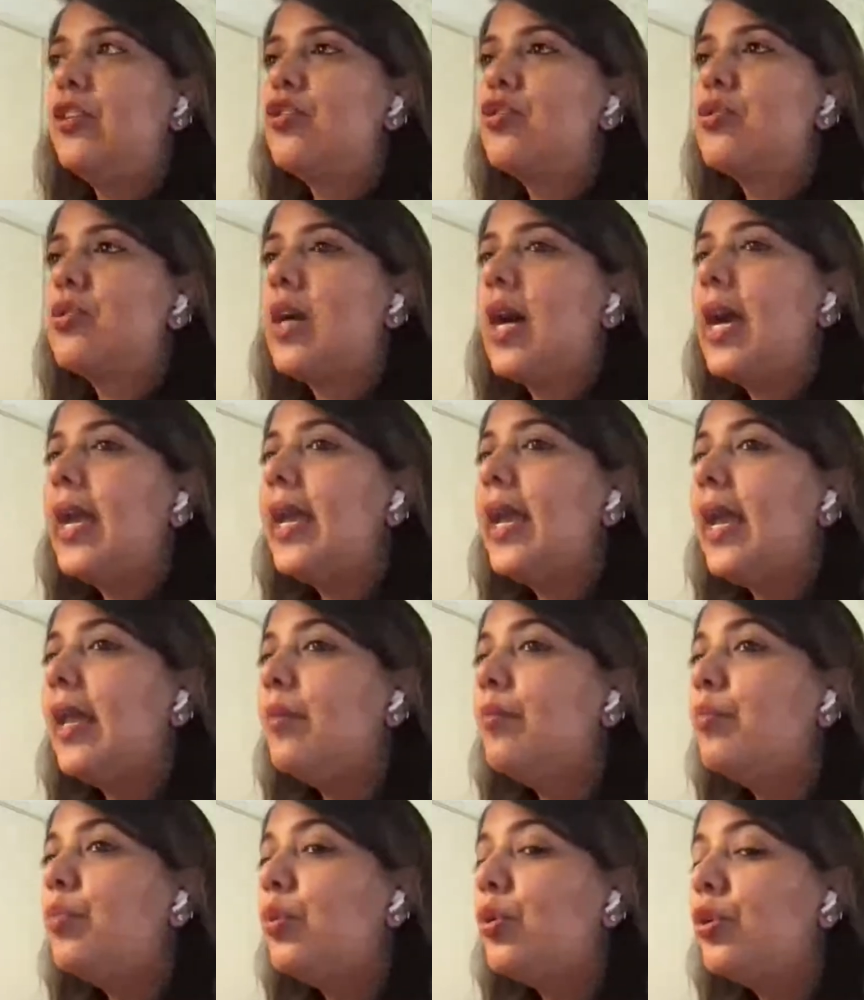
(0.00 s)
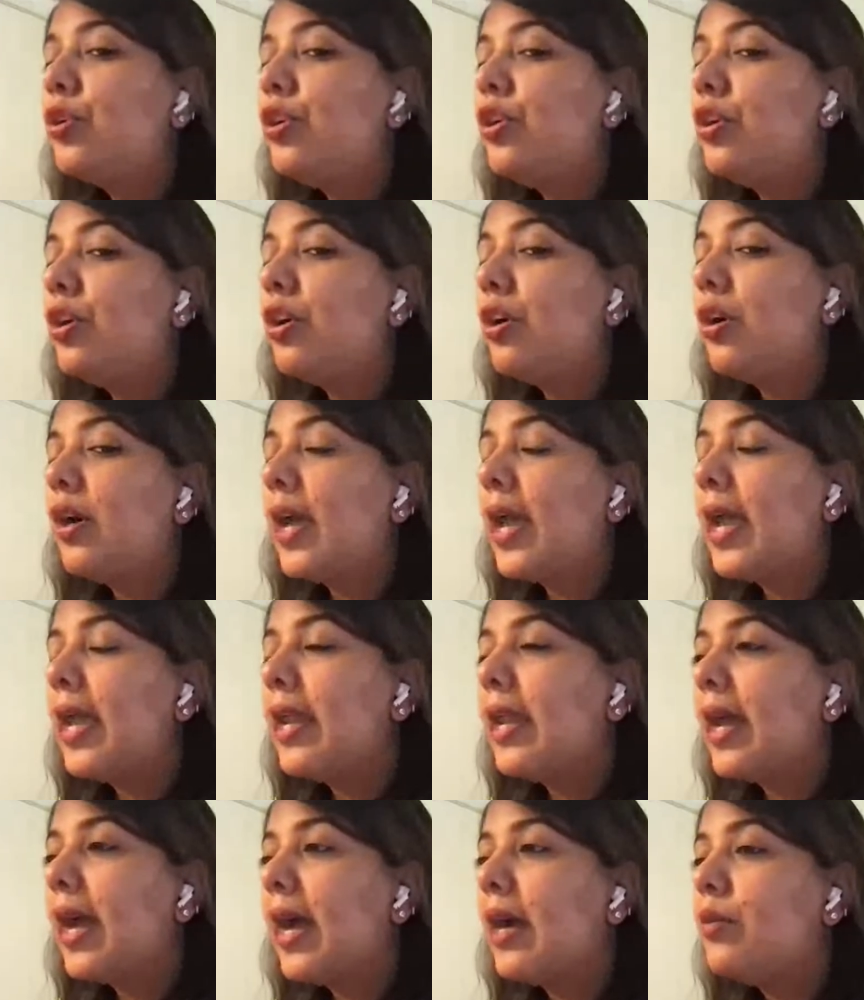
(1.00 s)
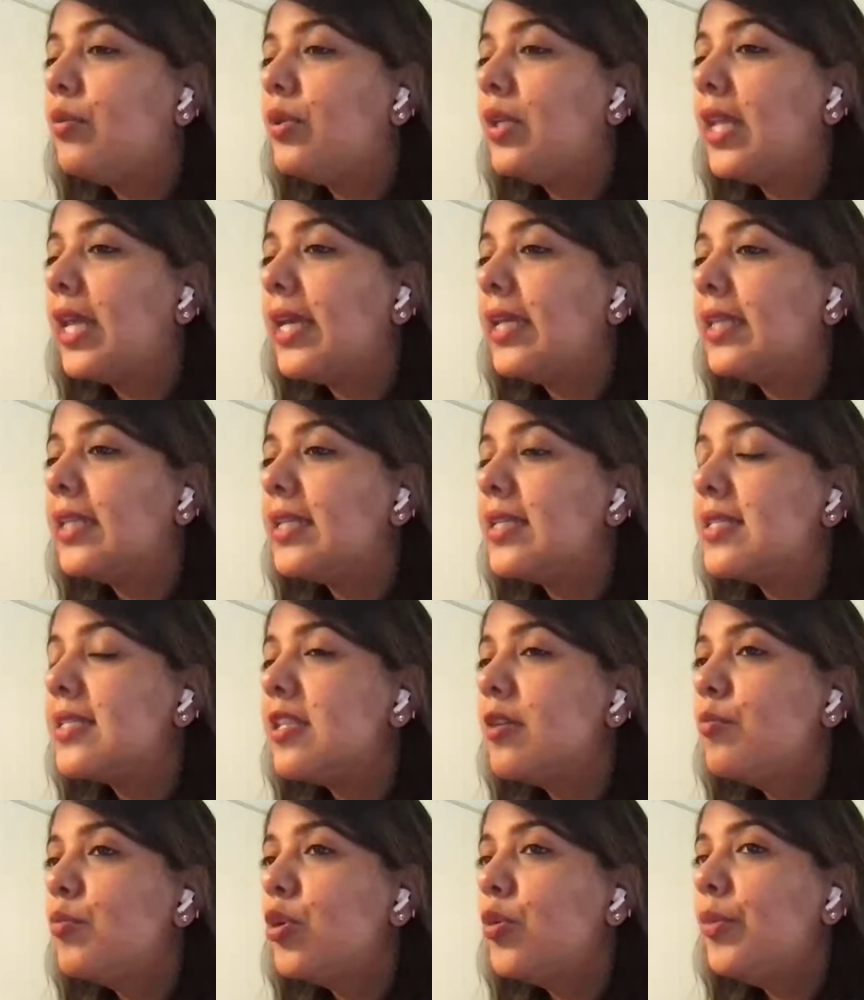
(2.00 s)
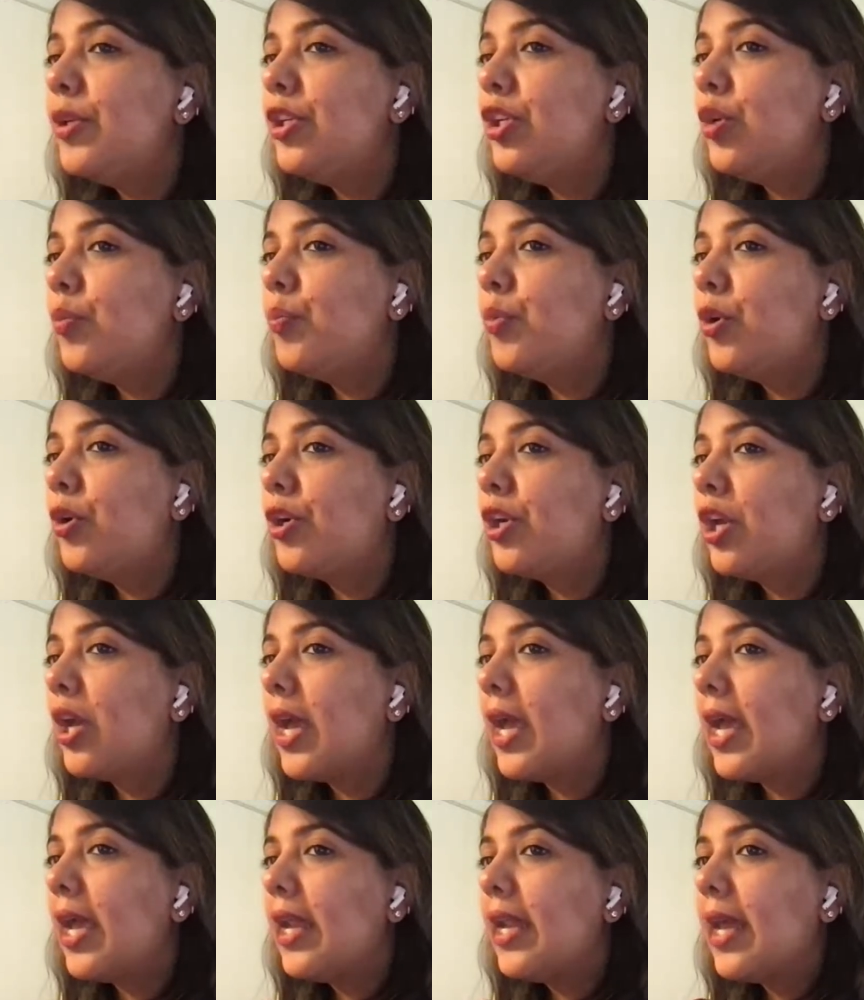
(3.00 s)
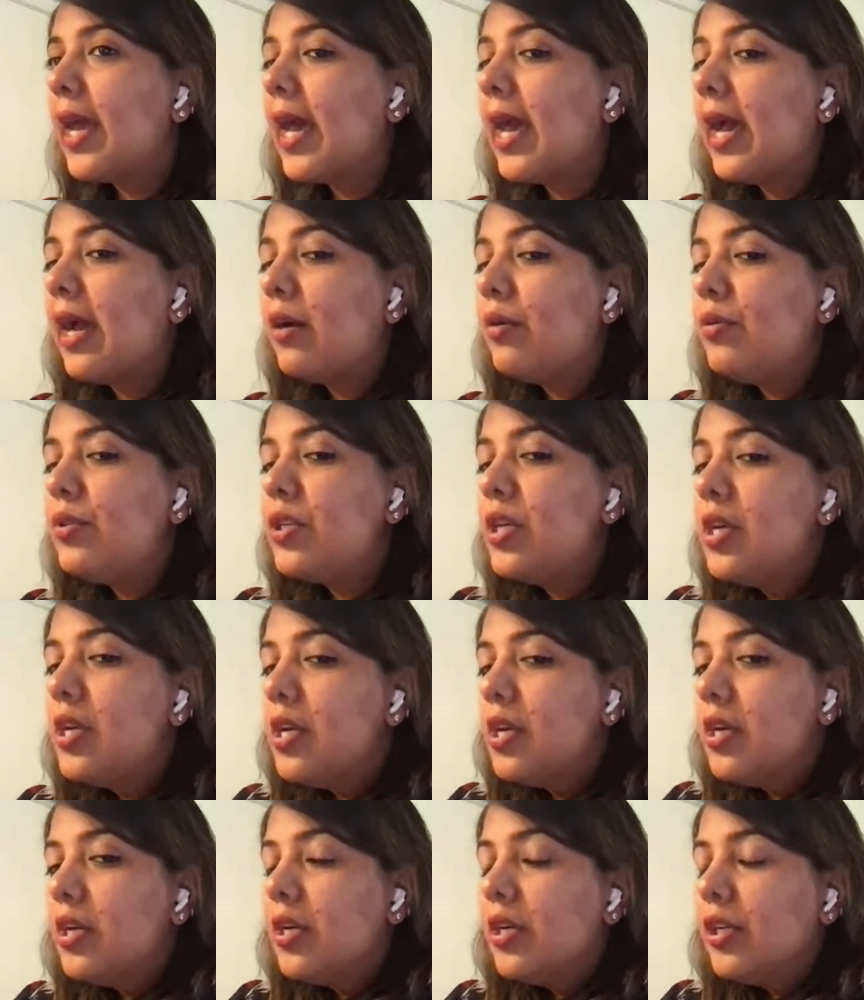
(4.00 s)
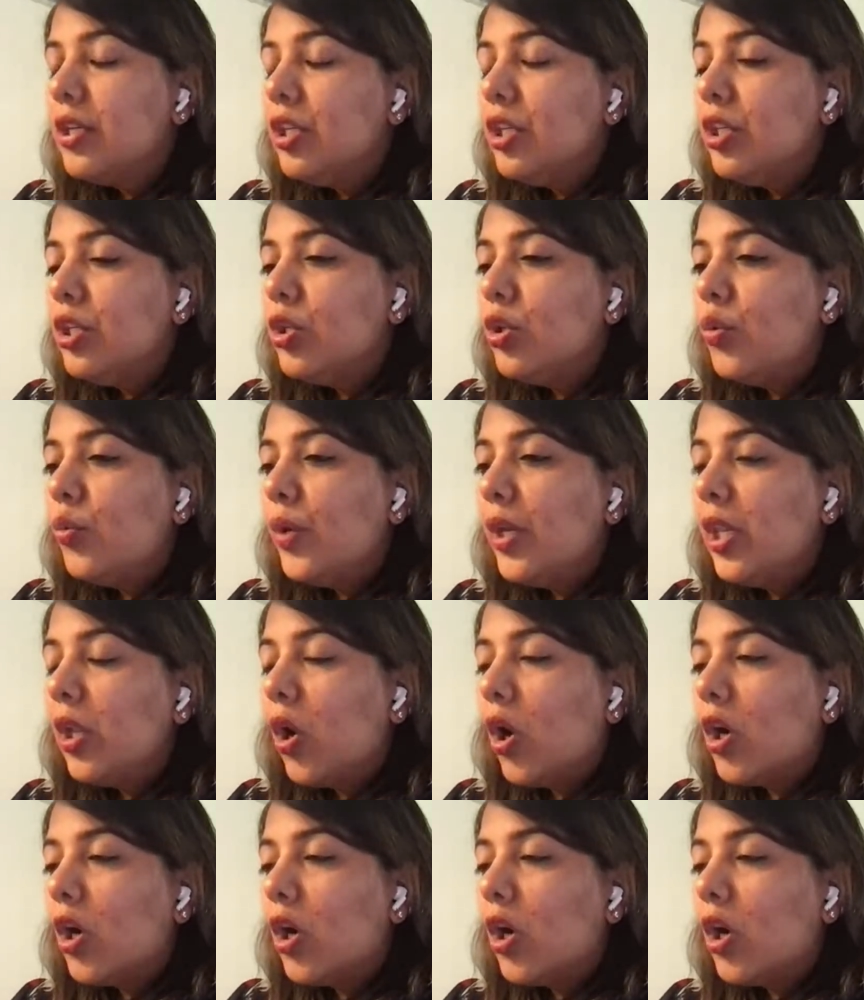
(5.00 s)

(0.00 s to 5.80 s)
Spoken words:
Try and poke your head out like this. The moment you poke your head out, you will